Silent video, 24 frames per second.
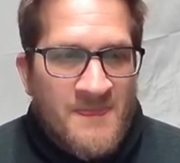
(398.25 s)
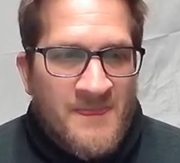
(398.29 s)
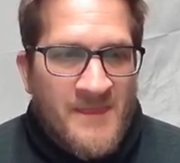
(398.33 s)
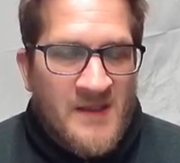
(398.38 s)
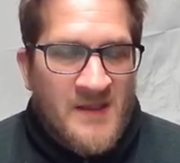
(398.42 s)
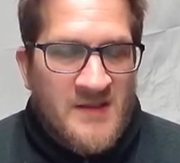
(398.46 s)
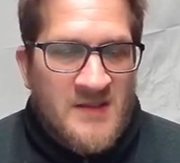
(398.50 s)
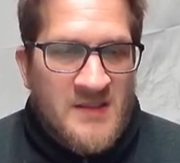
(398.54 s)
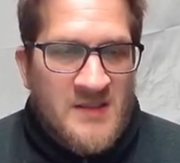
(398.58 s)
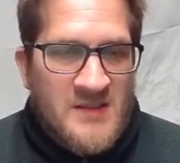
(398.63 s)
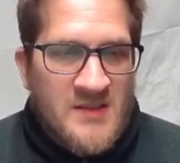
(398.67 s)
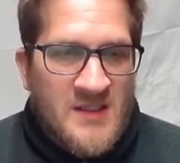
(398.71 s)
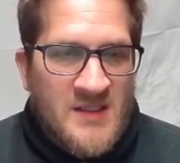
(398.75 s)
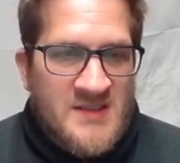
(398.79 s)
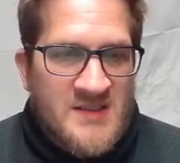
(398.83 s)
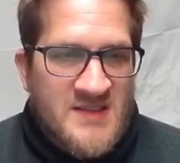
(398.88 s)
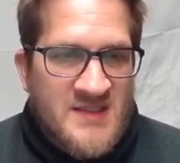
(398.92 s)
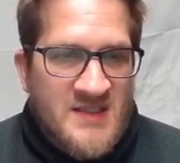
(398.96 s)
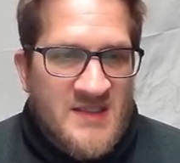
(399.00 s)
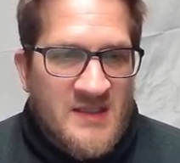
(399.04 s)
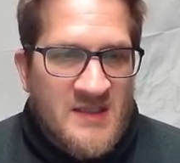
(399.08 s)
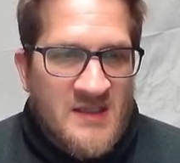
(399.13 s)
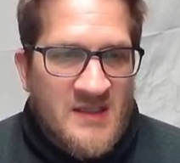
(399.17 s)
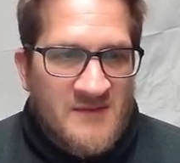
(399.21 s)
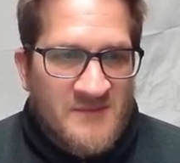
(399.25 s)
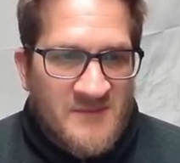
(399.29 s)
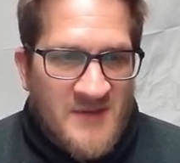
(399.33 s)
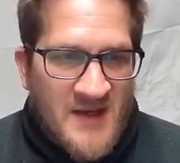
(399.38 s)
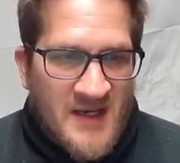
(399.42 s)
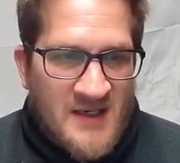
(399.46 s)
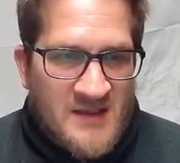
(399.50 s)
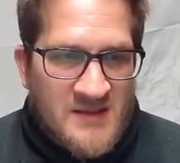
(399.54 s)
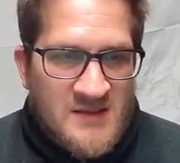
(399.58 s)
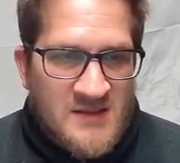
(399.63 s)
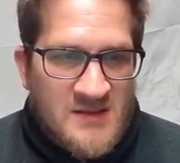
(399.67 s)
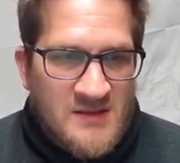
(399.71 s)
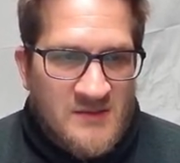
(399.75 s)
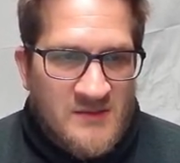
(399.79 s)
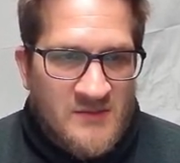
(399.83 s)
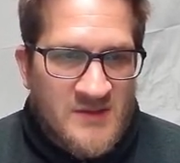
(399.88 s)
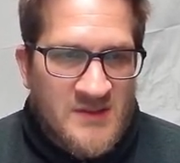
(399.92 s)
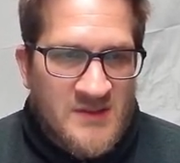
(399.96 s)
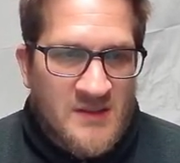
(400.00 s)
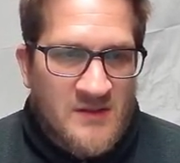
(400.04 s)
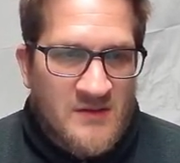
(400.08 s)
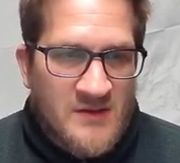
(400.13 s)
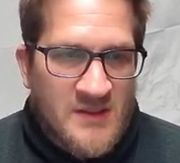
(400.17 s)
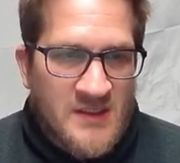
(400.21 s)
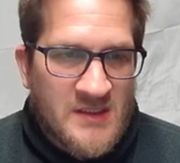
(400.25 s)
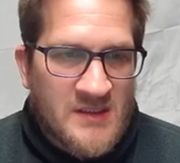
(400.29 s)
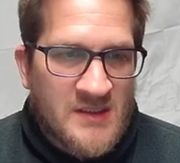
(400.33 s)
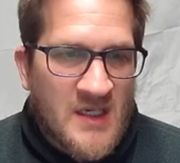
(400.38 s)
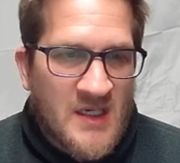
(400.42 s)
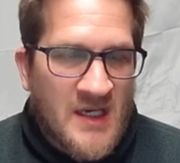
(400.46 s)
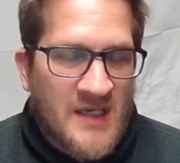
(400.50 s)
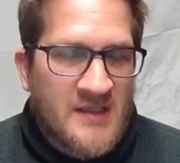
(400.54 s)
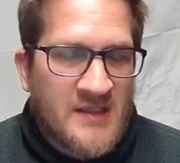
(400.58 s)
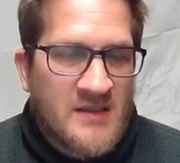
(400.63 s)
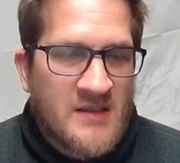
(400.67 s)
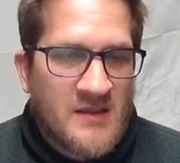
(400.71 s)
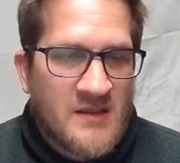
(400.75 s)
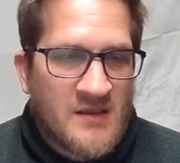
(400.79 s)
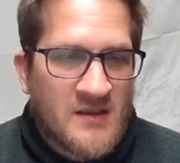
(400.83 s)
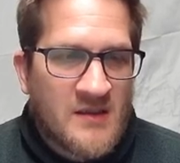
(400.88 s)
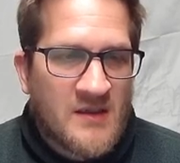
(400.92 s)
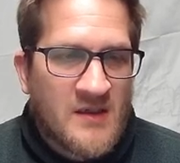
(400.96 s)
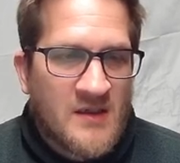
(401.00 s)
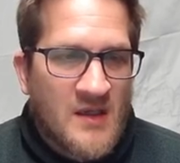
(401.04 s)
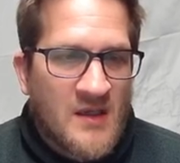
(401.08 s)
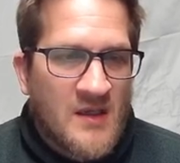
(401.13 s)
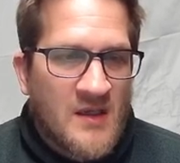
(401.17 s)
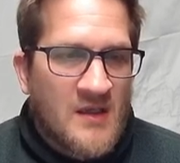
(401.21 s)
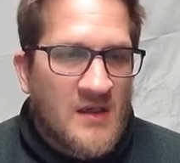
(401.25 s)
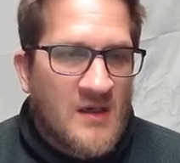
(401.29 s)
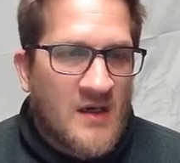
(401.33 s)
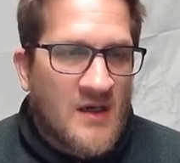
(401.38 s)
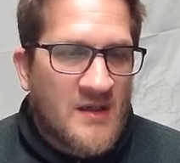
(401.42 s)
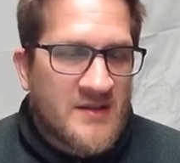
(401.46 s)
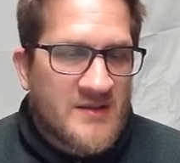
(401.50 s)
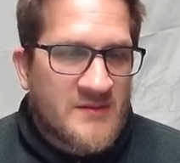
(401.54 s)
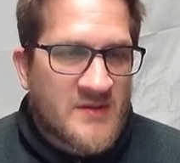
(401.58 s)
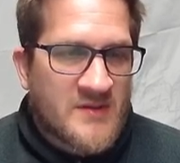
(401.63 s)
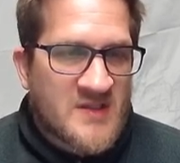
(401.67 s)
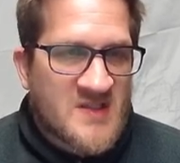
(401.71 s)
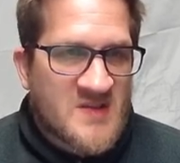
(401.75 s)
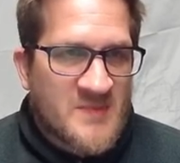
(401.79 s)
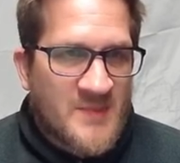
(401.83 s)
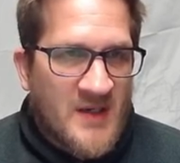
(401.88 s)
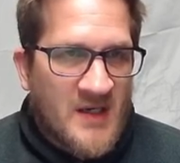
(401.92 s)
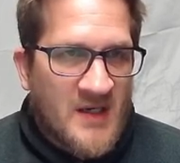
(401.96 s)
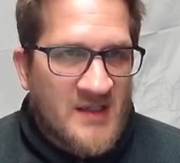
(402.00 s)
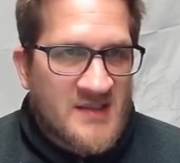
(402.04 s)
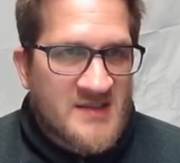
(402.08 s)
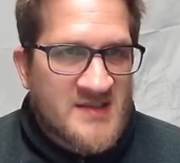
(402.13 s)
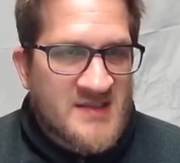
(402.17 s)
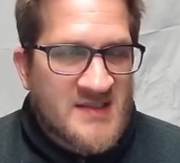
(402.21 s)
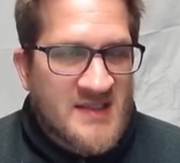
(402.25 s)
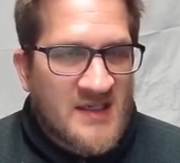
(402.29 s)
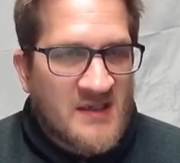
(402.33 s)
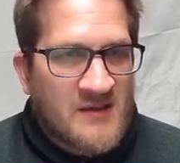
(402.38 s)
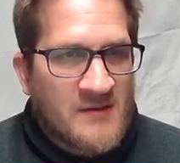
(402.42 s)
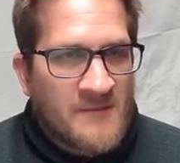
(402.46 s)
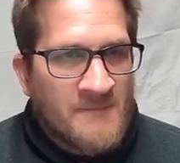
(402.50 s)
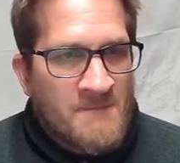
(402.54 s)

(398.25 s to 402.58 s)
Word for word: and then you can see the effect with the green line here on the response. Now